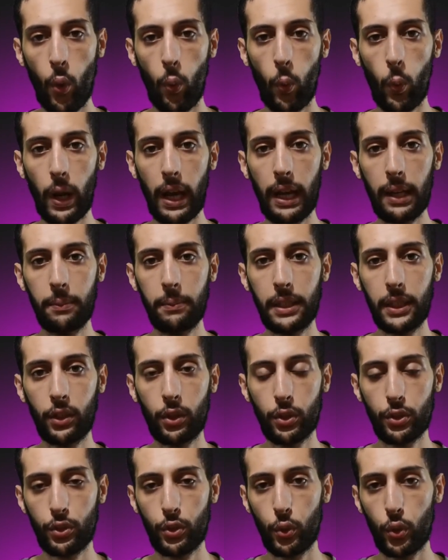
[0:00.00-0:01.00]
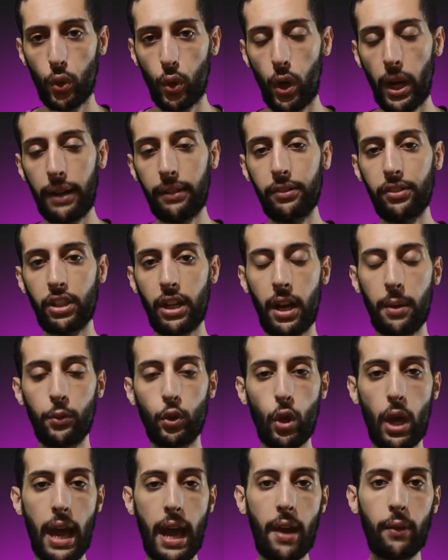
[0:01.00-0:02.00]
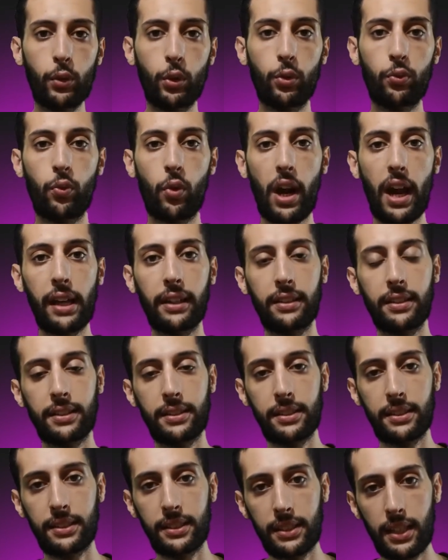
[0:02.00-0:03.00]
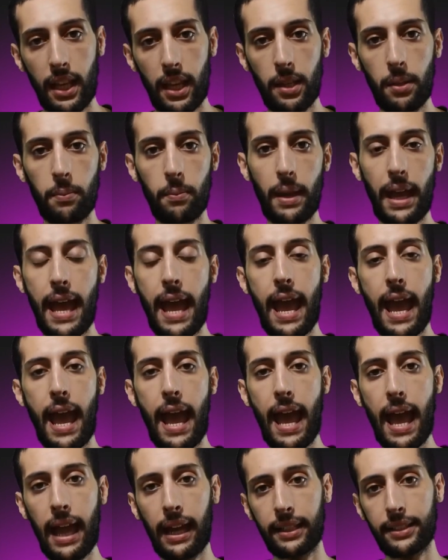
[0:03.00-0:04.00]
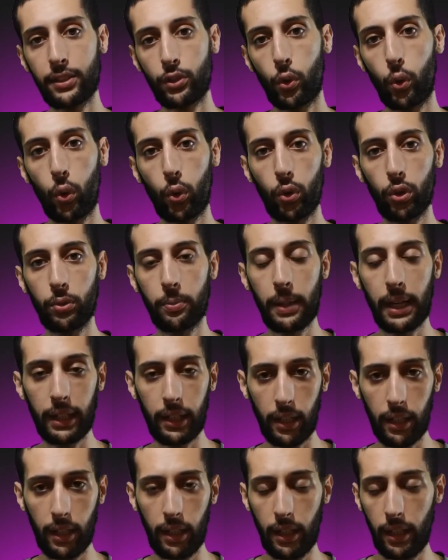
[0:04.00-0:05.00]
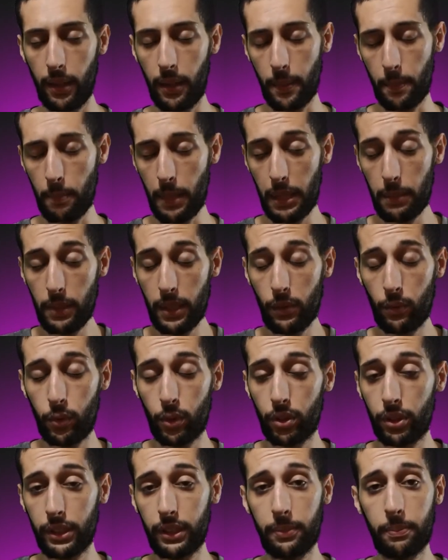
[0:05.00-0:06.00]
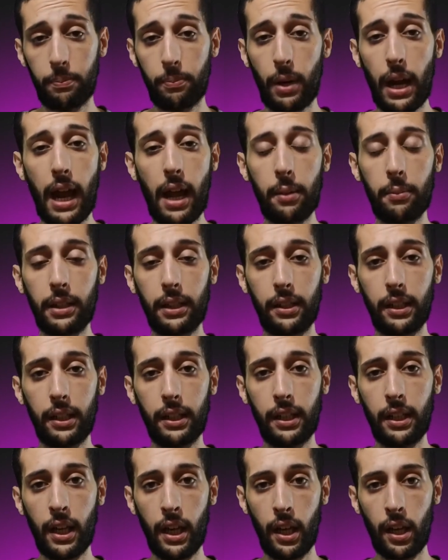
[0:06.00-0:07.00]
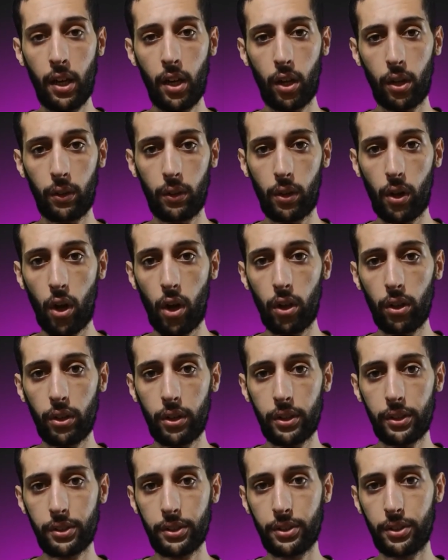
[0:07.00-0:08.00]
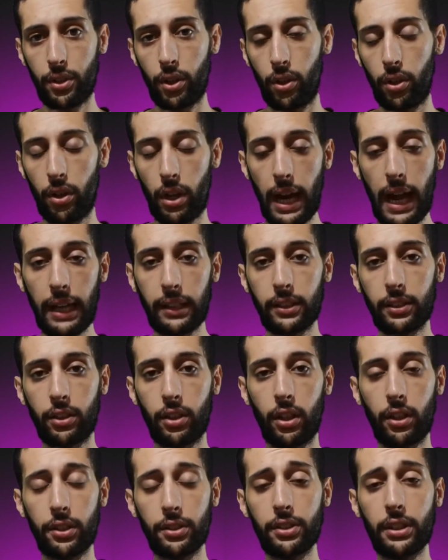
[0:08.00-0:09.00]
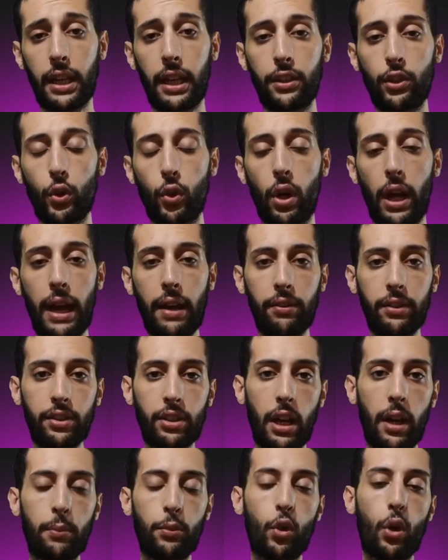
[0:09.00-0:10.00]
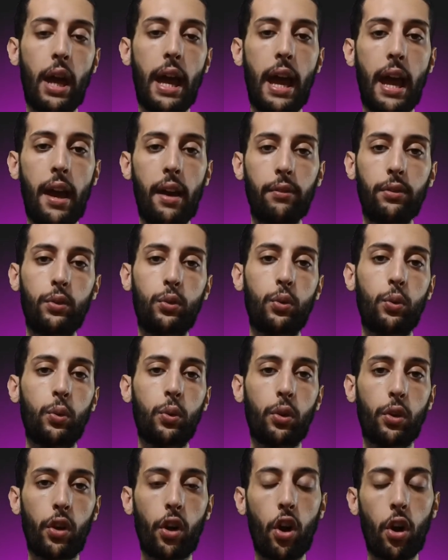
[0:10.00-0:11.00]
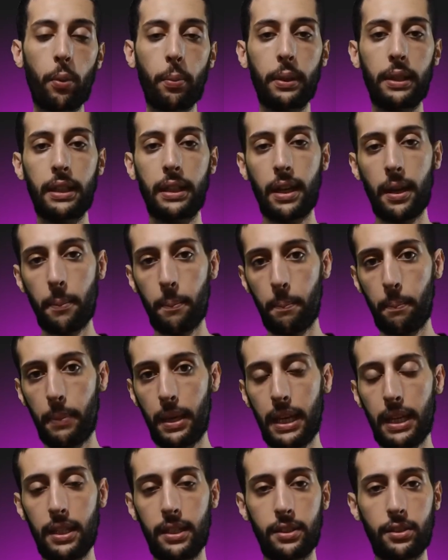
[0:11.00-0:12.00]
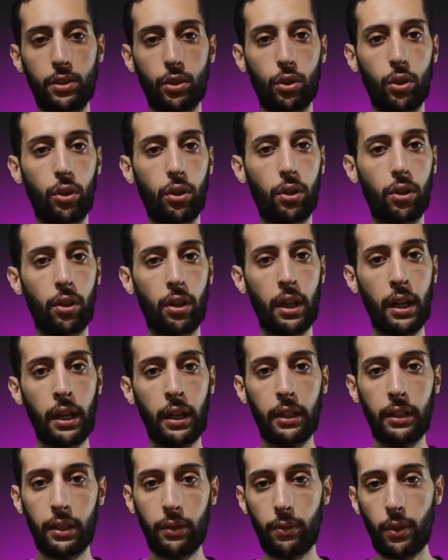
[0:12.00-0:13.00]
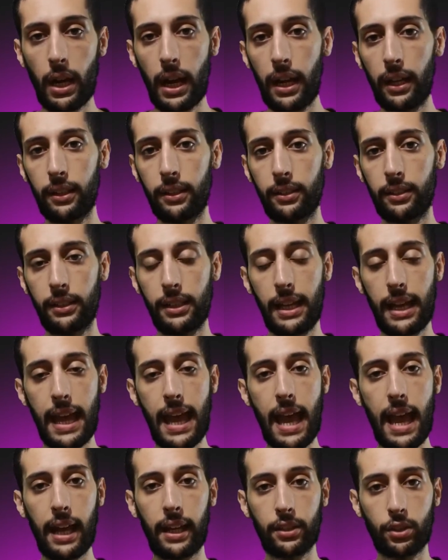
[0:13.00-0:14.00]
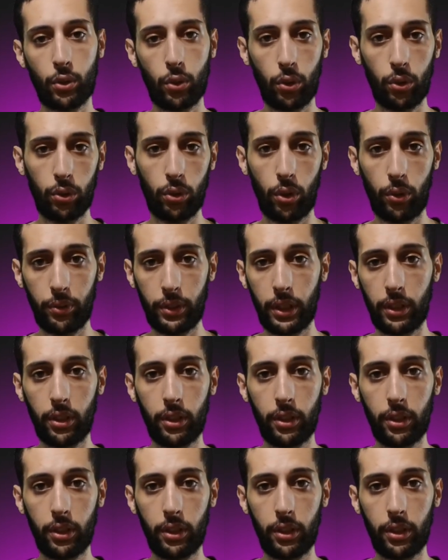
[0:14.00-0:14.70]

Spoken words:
Why? Because every time you have to write the same X code, maybe for the primary colors or other colors, and every time you have to copy and paste or rewrite the hex code of the